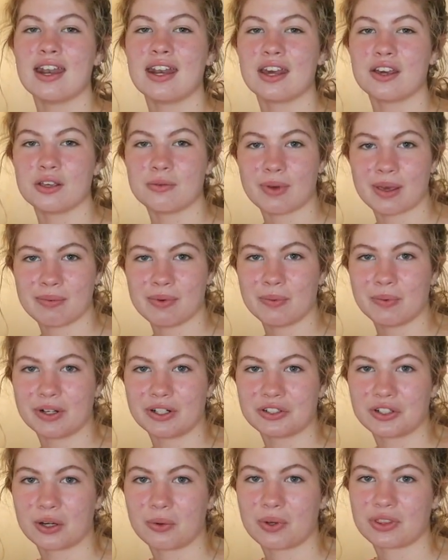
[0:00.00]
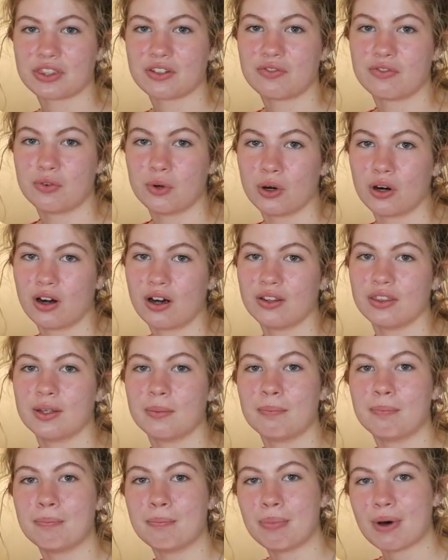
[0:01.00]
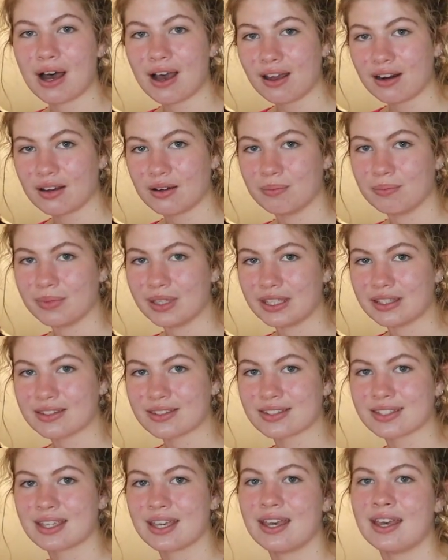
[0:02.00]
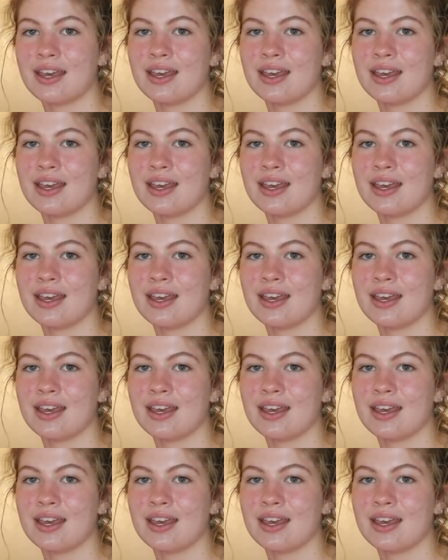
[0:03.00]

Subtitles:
Now you may be wondering what the 4 on the bottom means.